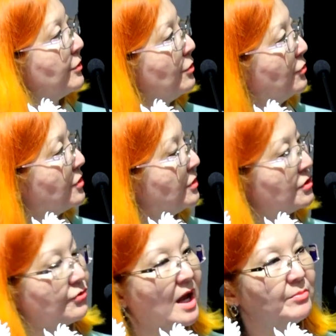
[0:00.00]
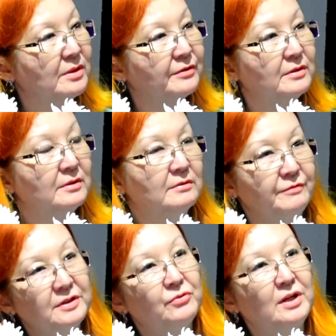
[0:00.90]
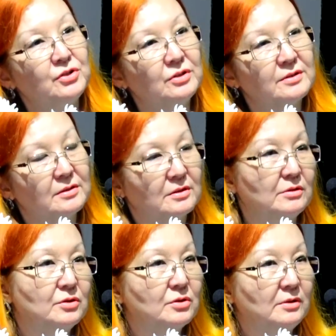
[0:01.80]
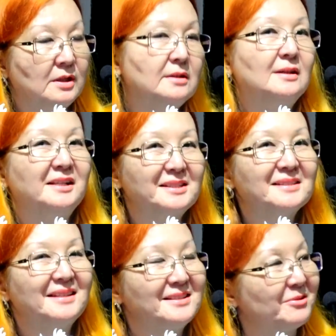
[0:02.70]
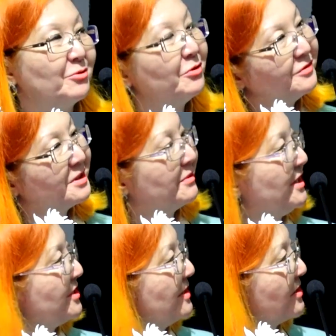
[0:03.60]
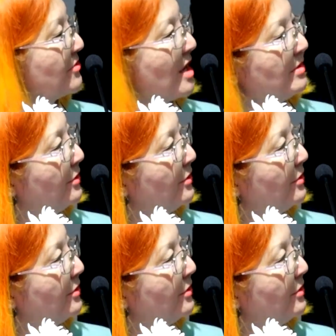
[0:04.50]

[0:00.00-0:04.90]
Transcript: those tribal federations, let us say so, confederations, tribal